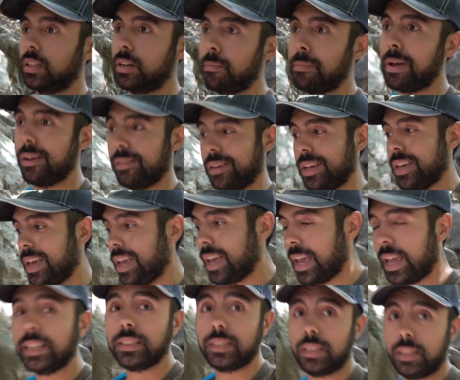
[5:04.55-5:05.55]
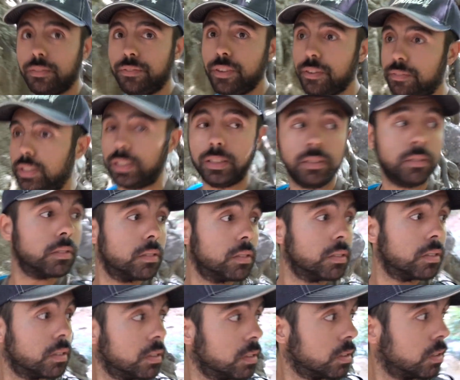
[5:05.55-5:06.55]
in about 1850.
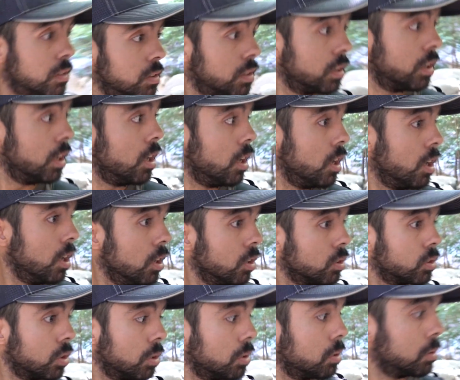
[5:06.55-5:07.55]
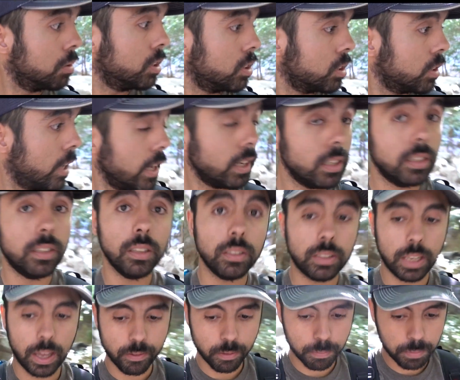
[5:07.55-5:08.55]
So this canyon does
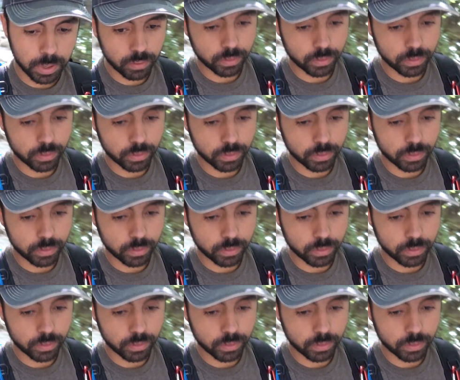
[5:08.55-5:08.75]
have a bit